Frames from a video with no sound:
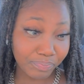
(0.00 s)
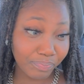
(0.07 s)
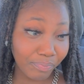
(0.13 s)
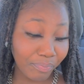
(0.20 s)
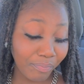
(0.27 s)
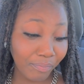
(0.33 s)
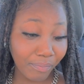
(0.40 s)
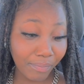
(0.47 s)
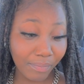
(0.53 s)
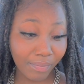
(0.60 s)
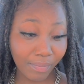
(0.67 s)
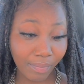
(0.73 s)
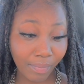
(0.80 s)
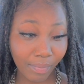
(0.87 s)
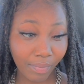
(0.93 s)
I ain't gonna
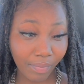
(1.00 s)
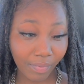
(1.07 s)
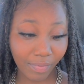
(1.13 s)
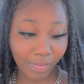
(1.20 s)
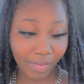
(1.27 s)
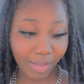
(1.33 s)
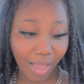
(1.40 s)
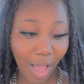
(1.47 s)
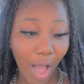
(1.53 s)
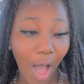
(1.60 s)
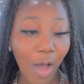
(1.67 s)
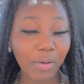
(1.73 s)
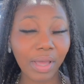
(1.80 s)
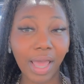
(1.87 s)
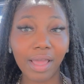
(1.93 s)
say too
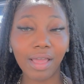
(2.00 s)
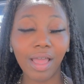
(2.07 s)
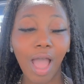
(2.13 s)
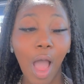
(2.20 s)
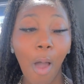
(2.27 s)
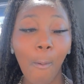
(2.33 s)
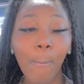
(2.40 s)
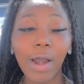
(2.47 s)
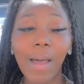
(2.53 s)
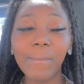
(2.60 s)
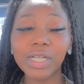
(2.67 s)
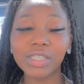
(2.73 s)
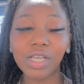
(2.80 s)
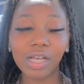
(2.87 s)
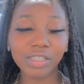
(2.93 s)
much. Okay. Well, I'm
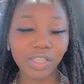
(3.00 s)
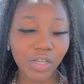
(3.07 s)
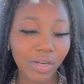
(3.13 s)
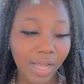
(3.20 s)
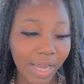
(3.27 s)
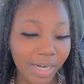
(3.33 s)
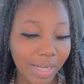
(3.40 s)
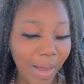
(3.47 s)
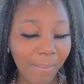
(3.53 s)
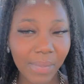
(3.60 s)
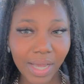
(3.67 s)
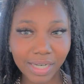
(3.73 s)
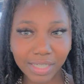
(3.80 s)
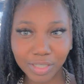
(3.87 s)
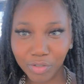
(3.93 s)
gonna talk to you later. I'm
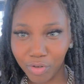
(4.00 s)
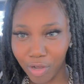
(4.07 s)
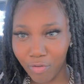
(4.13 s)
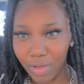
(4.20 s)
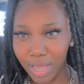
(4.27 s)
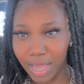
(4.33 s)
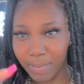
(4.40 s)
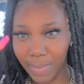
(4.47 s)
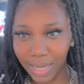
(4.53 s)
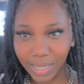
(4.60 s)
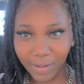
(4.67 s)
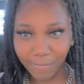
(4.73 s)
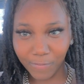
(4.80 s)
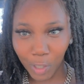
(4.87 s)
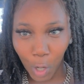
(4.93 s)
about to, you know, end my
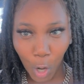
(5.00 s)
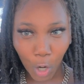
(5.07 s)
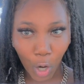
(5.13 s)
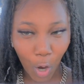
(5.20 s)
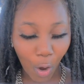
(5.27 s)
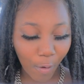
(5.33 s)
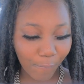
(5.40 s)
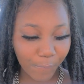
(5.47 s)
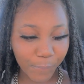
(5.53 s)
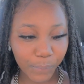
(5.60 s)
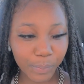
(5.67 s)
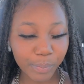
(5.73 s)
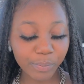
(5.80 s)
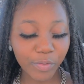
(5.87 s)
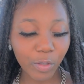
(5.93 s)
little vlog off.
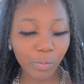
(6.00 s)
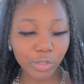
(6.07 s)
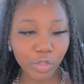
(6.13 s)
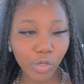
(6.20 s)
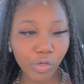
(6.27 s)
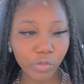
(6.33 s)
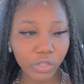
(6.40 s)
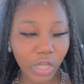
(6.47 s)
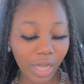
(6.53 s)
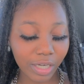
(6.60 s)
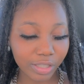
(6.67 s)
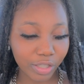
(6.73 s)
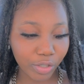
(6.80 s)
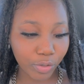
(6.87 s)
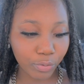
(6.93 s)
It was cool
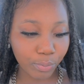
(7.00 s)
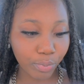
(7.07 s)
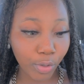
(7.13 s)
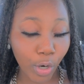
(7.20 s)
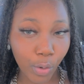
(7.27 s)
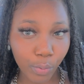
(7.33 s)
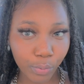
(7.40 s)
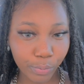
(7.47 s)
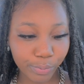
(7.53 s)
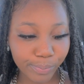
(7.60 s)
talking to you, bro.